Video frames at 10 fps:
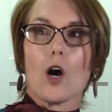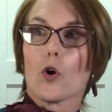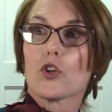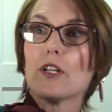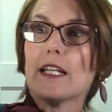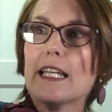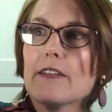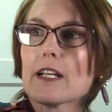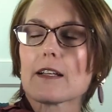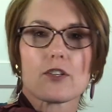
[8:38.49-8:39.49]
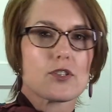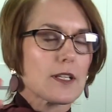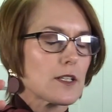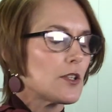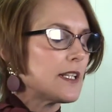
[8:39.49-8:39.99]
Or you're leaving it out there, you're
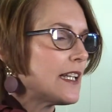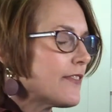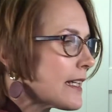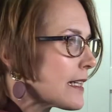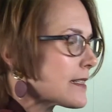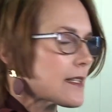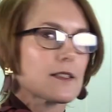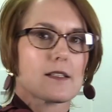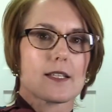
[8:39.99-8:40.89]
saying, you're leaving it at a distance,